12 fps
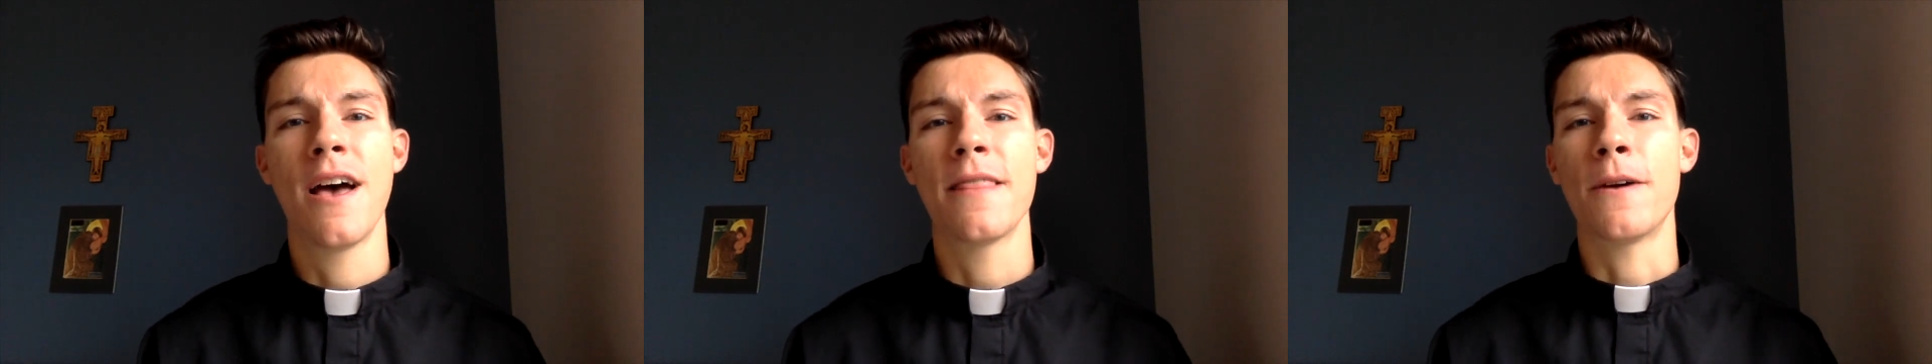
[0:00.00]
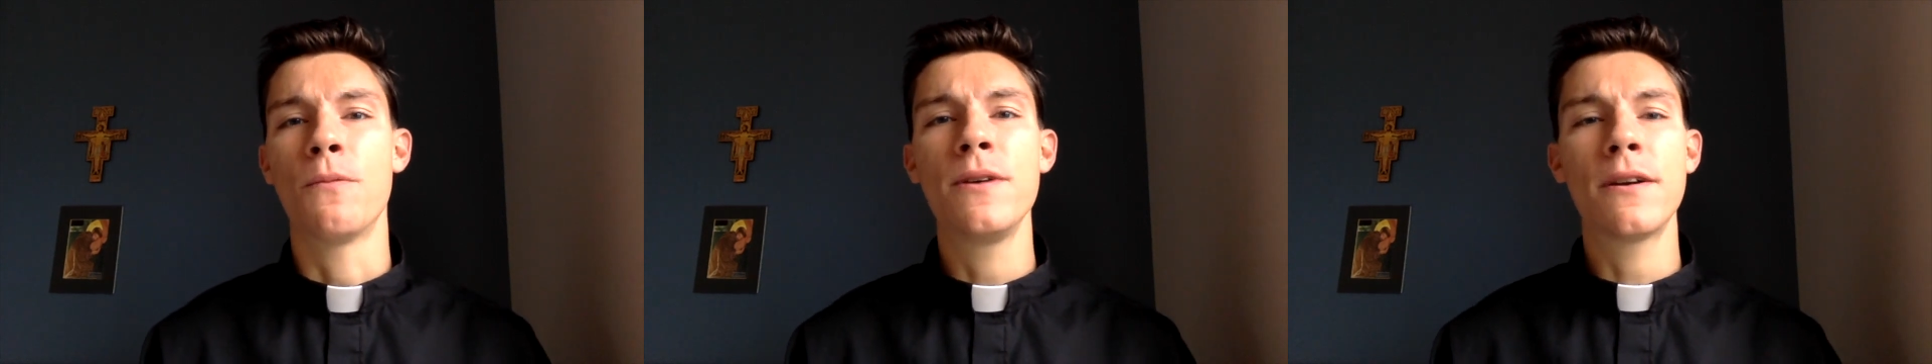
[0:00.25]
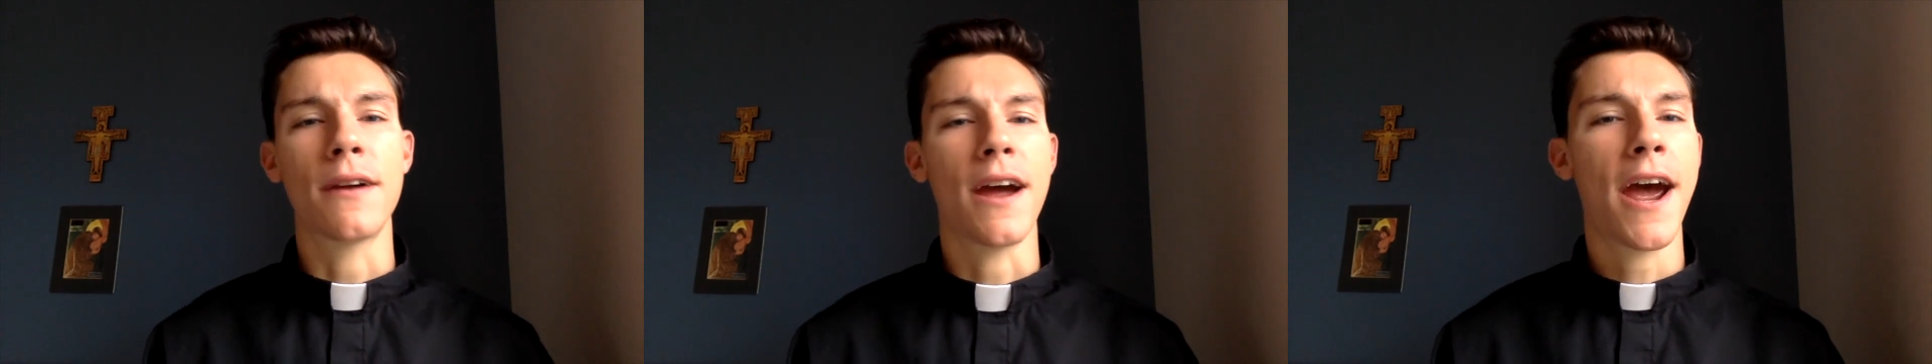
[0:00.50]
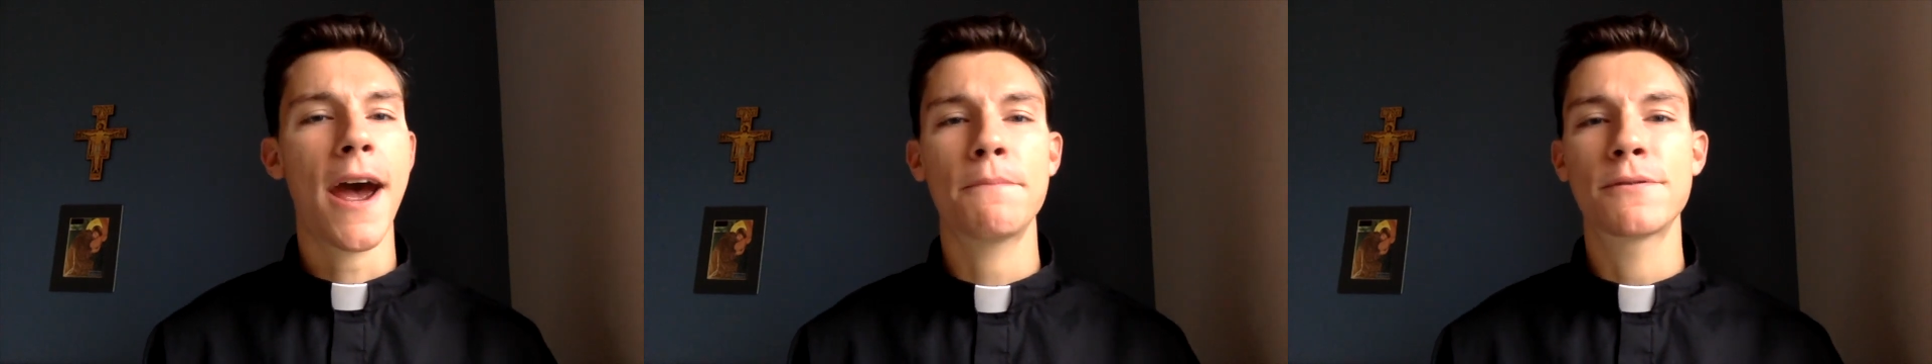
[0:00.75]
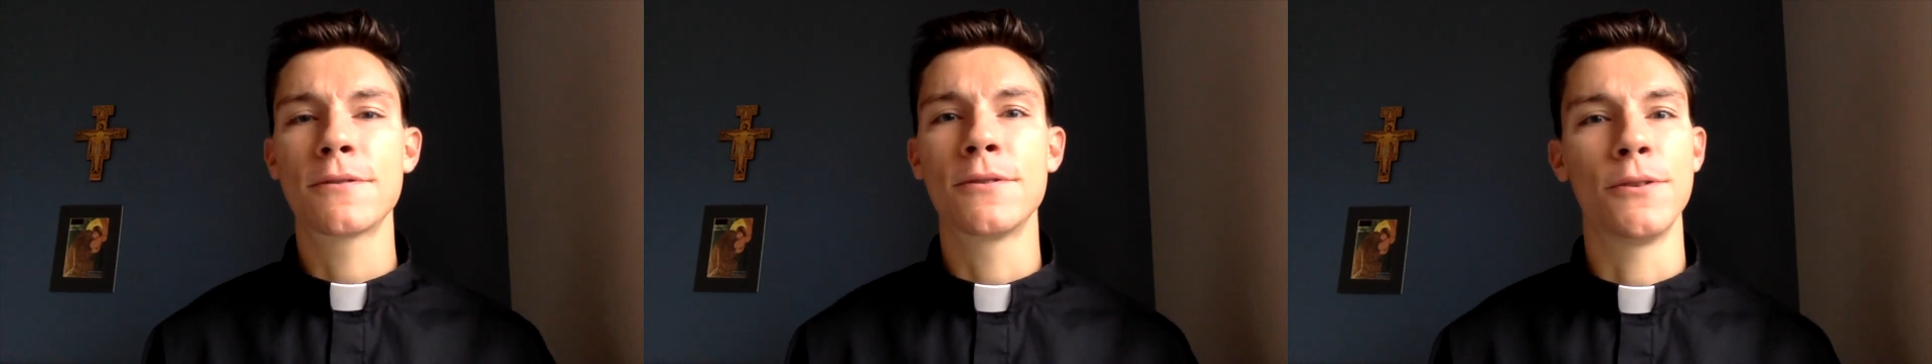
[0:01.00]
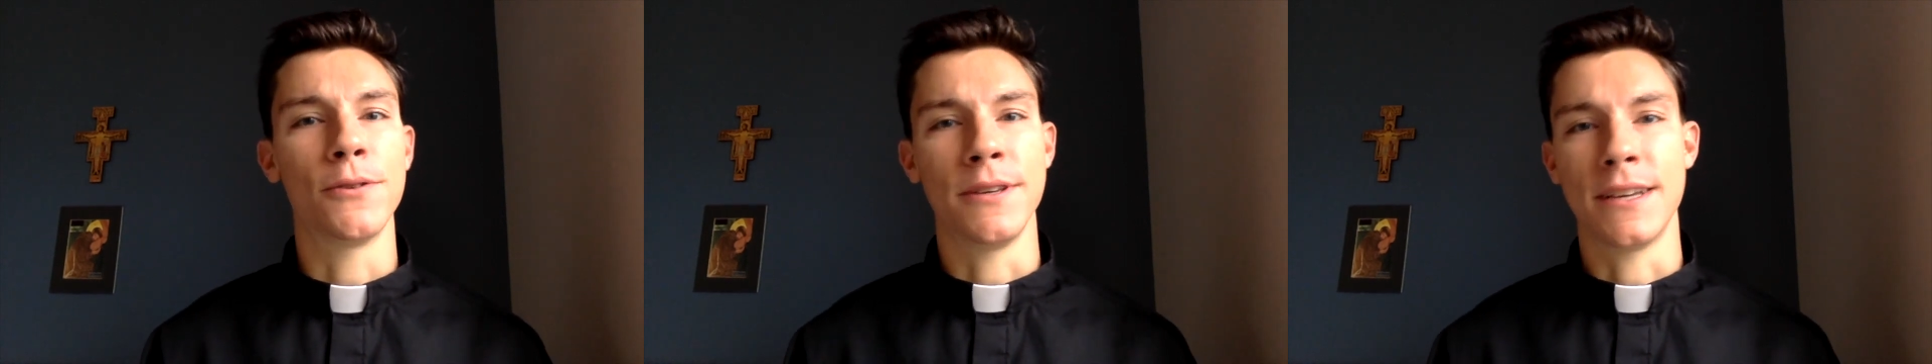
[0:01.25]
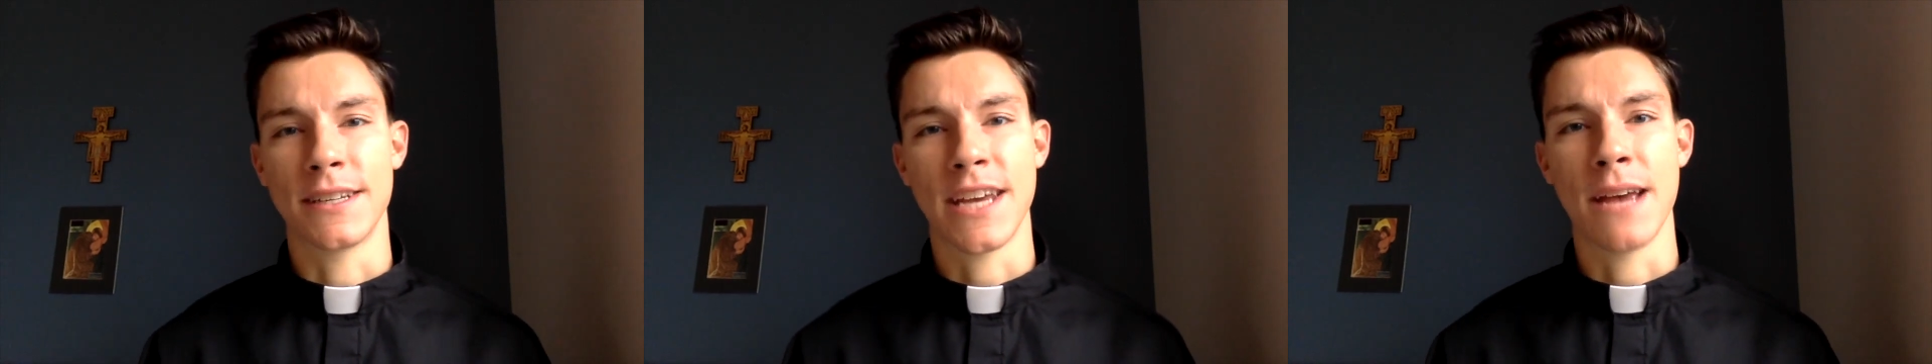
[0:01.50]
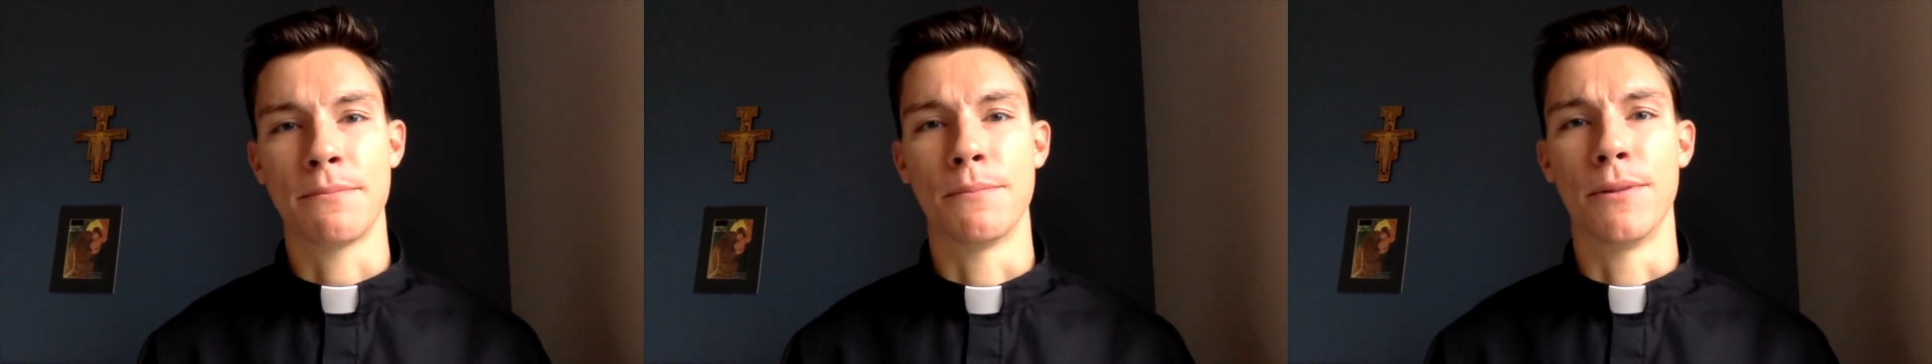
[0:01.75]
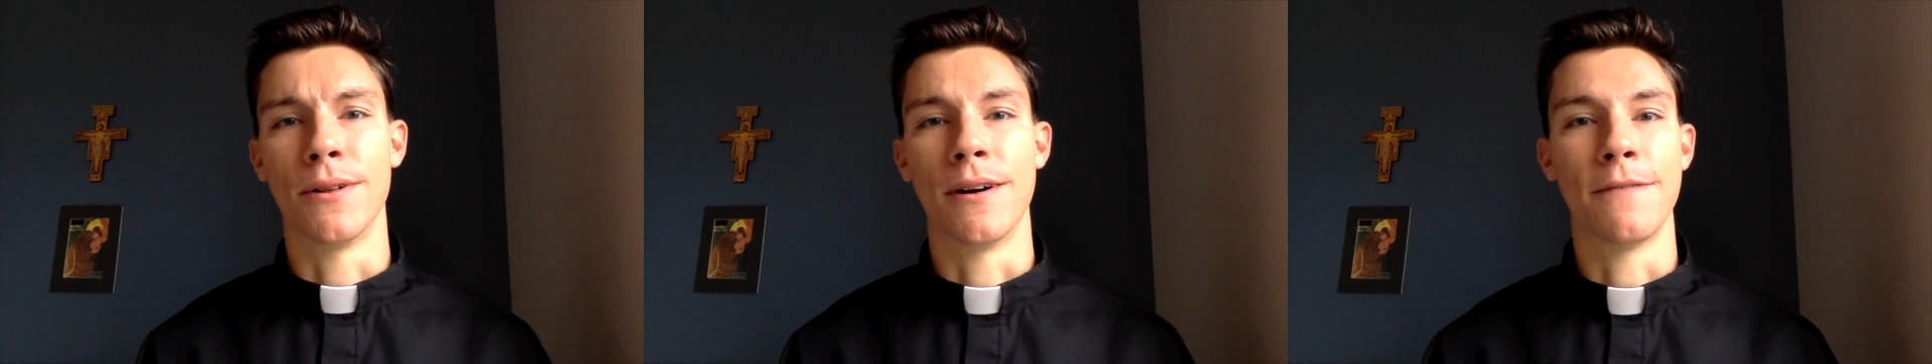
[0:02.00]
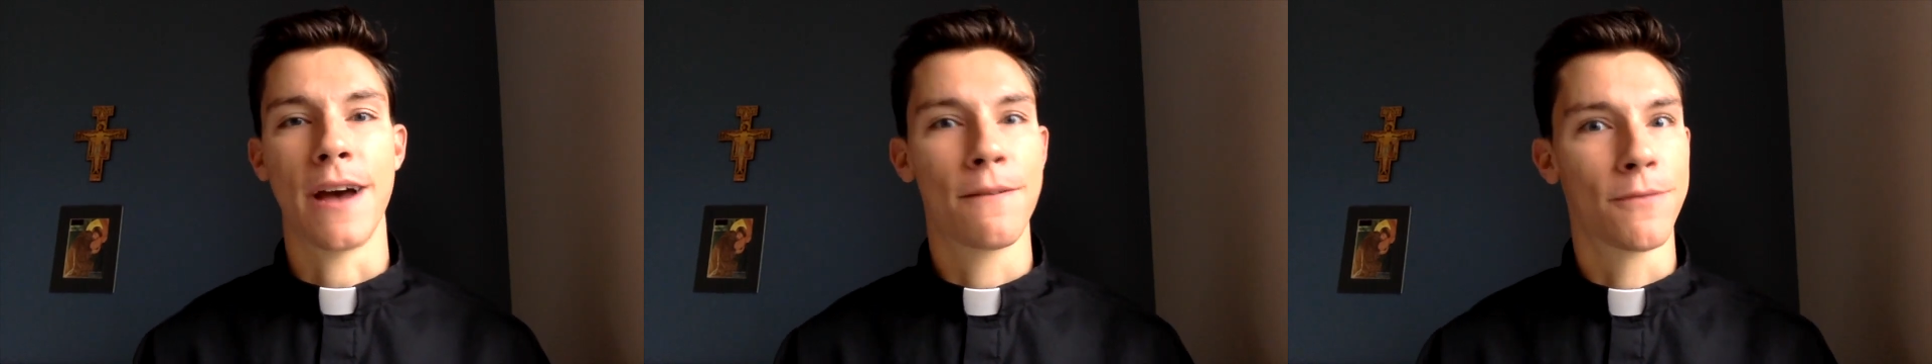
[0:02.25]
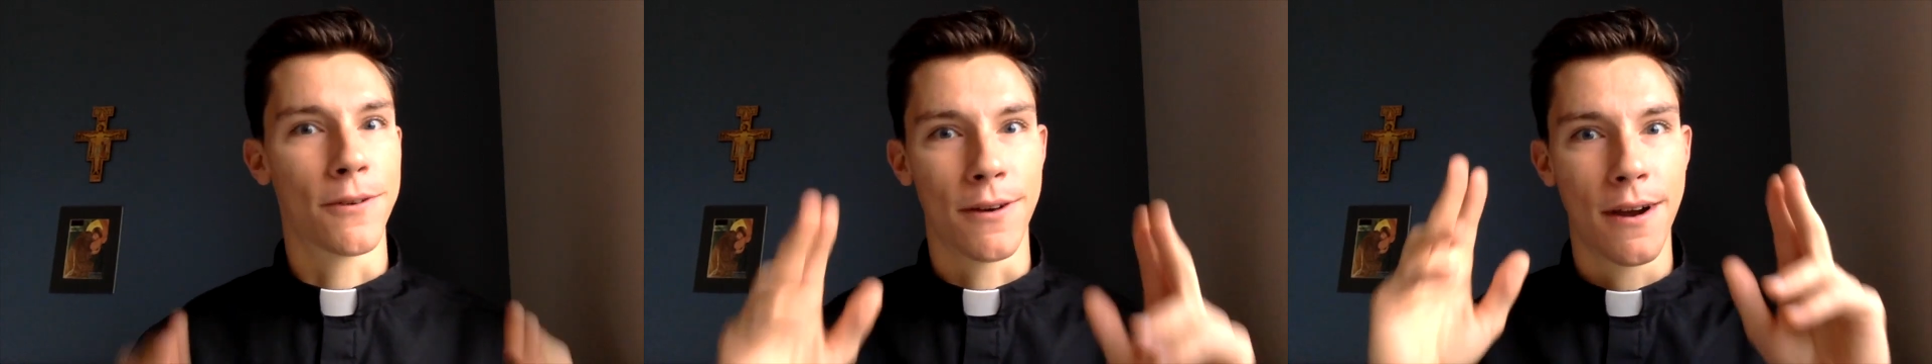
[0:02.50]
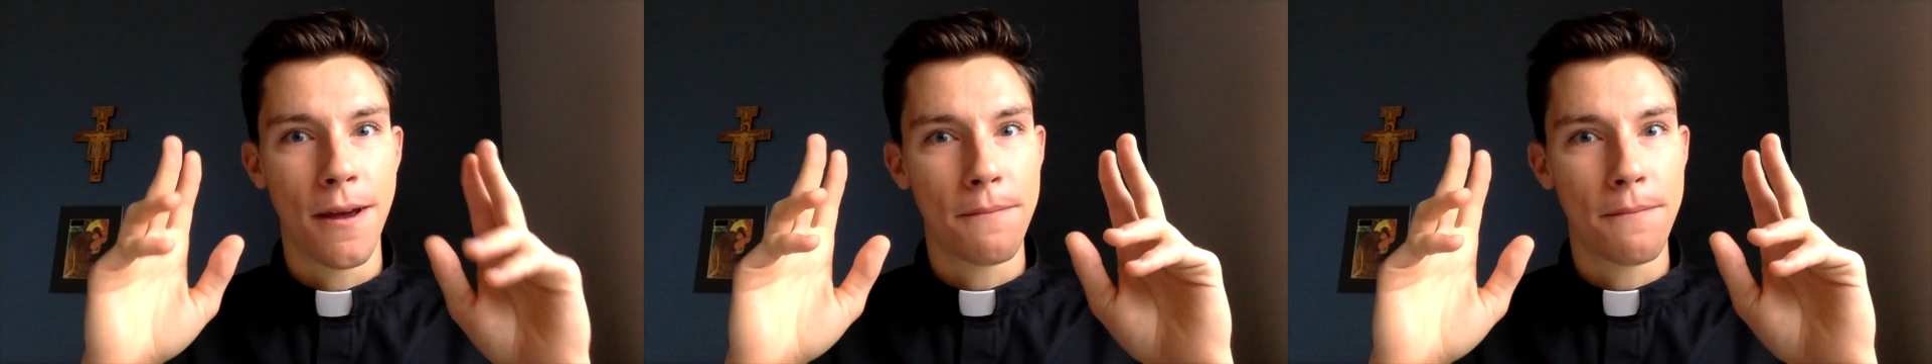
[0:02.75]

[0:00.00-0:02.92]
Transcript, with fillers: that we are absolutely incapable of ever